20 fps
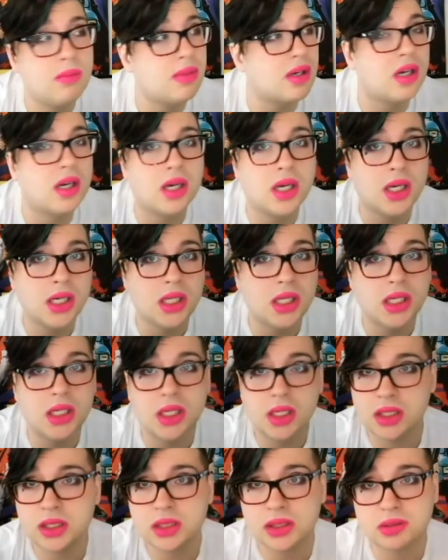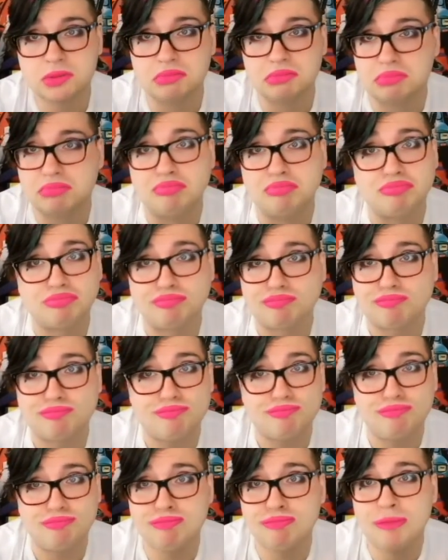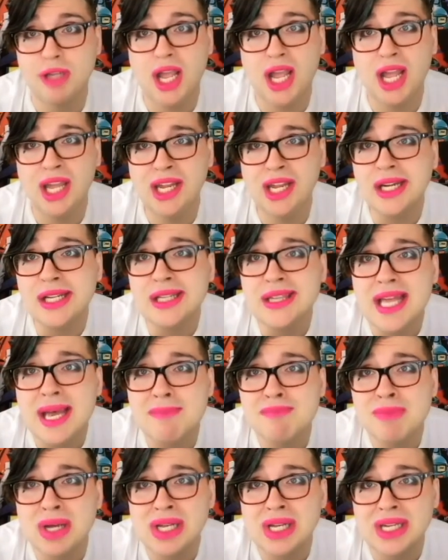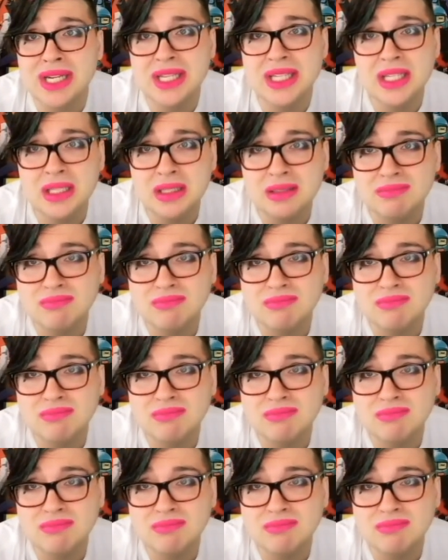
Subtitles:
but honey, I ain't got that money.